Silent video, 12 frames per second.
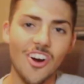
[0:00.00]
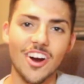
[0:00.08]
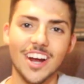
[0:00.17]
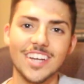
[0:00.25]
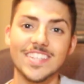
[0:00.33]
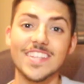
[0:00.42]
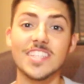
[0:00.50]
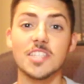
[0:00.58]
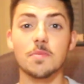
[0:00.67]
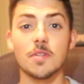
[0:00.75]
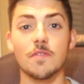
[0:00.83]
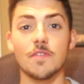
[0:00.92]
Alright guys, this
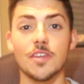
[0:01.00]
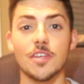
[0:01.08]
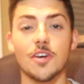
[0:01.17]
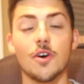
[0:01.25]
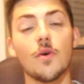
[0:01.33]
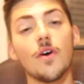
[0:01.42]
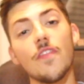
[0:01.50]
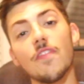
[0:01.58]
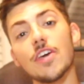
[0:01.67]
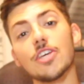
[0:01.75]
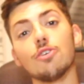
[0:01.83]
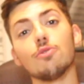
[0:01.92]
has been the video.
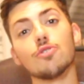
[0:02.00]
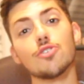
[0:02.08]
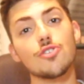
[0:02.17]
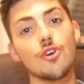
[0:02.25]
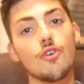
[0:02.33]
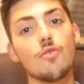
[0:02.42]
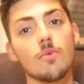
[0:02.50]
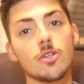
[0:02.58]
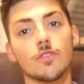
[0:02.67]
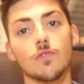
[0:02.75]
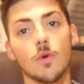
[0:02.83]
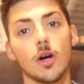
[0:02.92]
Thank you so
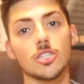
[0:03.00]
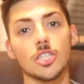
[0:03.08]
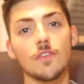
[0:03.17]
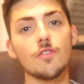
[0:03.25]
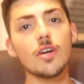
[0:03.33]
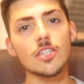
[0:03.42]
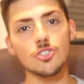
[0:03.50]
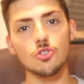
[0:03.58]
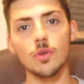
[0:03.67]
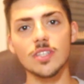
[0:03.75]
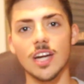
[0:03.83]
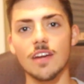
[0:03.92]
much for watching. If you guys
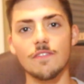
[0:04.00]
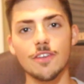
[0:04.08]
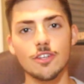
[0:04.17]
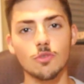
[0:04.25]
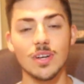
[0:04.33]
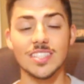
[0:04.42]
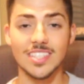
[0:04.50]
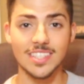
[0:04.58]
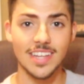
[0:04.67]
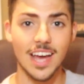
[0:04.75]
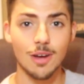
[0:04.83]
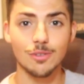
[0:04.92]
enjoy these kind of videos where I
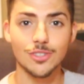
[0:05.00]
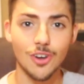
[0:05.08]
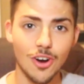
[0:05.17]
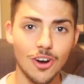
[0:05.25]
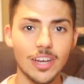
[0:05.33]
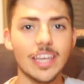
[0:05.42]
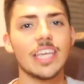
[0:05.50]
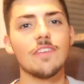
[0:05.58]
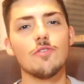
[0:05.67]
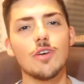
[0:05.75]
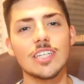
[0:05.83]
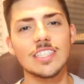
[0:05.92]
sit down, talk,
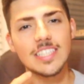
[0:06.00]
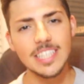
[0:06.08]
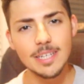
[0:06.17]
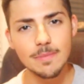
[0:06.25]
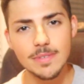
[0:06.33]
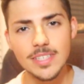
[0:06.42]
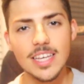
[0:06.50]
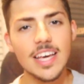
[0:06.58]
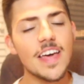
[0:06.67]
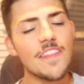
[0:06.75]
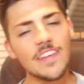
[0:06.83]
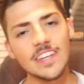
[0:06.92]
give you guys tips,
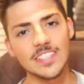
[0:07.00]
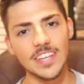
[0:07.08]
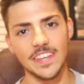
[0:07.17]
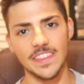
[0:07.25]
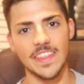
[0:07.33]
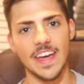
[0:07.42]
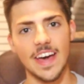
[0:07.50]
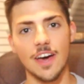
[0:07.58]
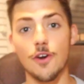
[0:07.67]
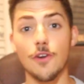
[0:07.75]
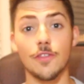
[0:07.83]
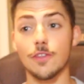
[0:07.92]
things like
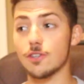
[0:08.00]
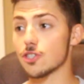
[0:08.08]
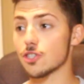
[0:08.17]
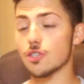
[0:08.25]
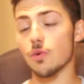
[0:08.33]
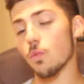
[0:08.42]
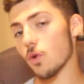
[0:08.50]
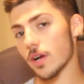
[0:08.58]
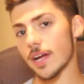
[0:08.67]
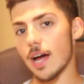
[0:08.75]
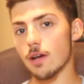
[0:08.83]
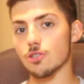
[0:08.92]
that, other than just
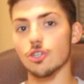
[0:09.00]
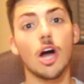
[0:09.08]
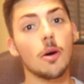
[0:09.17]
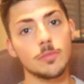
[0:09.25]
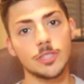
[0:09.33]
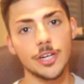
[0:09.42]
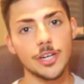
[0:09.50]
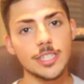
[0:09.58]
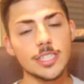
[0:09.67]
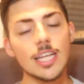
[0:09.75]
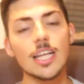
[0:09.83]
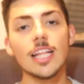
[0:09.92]
workouts or
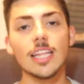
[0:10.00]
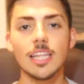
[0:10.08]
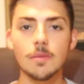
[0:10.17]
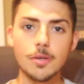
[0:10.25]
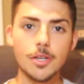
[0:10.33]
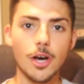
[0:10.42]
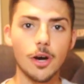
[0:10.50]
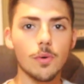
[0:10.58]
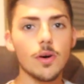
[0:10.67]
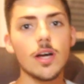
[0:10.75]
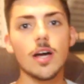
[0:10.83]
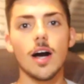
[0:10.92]
commentaries, let me know.
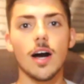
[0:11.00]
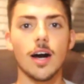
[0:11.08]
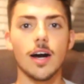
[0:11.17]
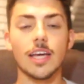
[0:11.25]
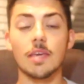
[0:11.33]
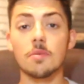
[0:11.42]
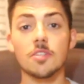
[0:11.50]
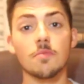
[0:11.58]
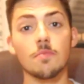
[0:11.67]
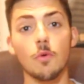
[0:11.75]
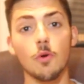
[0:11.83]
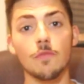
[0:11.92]
Uh, give me
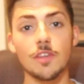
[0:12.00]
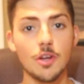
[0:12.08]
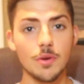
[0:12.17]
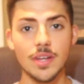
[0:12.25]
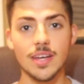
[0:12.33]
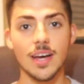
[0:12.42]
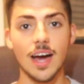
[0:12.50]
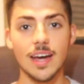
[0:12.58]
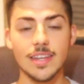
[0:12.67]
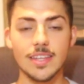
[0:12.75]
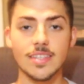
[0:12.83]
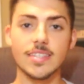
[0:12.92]
some more video
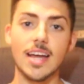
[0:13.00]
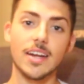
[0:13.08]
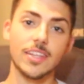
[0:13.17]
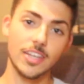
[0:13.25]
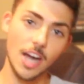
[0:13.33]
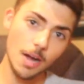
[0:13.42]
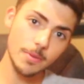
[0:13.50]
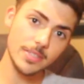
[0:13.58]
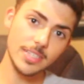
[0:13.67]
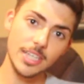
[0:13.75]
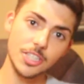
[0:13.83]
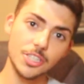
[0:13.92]
ideas down in the
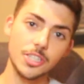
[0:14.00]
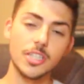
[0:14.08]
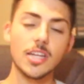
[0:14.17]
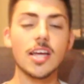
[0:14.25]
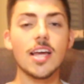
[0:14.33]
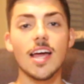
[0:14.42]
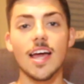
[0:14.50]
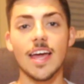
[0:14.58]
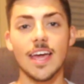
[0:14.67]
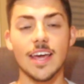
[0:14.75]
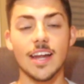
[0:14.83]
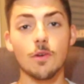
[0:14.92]
comment section.
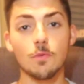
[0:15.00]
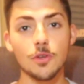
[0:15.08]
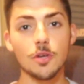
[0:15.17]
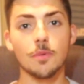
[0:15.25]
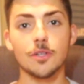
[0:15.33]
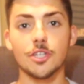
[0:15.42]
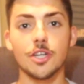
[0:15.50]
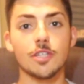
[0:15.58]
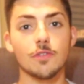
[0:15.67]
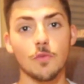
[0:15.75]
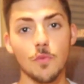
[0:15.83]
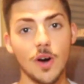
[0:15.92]
And I really appreciate you
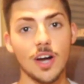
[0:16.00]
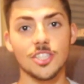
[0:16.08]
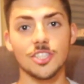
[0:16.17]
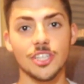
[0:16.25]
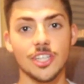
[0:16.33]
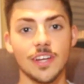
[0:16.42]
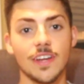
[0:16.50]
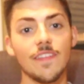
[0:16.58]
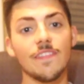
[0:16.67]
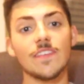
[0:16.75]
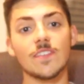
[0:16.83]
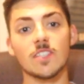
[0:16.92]
guys for watching.
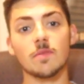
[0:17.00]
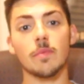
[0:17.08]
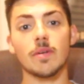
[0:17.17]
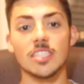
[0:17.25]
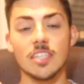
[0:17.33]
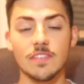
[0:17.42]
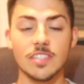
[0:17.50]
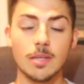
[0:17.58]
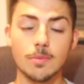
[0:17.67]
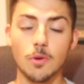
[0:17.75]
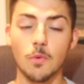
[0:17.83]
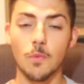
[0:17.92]
This has been my 7
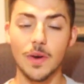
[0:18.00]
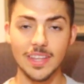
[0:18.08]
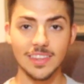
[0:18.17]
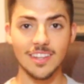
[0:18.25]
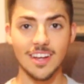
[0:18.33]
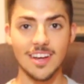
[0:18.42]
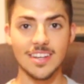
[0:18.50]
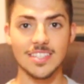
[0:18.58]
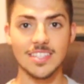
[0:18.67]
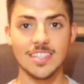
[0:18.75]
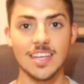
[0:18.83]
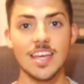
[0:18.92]
tips on weight
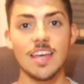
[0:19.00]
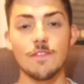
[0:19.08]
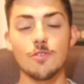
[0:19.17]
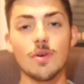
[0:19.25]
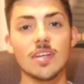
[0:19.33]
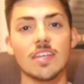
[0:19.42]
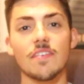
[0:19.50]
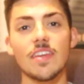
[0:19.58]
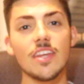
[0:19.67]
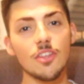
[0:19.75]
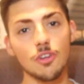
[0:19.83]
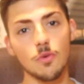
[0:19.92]
loss. If you guys have
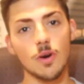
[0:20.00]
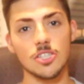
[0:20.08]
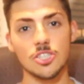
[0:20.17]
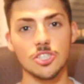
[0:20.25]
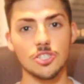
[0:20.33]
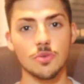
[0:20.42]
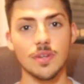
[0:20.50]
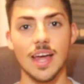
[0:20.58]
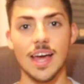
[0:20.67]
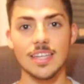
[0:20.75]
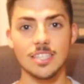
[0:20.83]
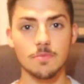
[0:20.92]
any other questions, you can
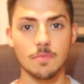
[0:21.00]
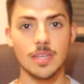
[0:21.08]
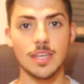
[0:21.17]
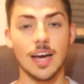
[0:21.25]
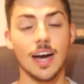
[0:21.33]
ask me.